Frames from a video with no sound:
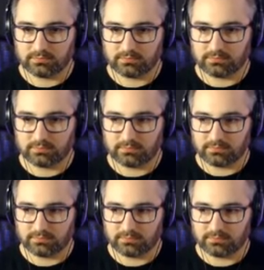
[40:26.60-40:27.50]

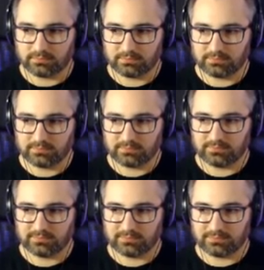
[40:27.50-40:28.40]

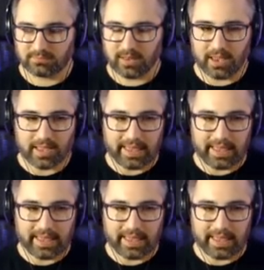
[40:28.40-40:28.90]
[no speech]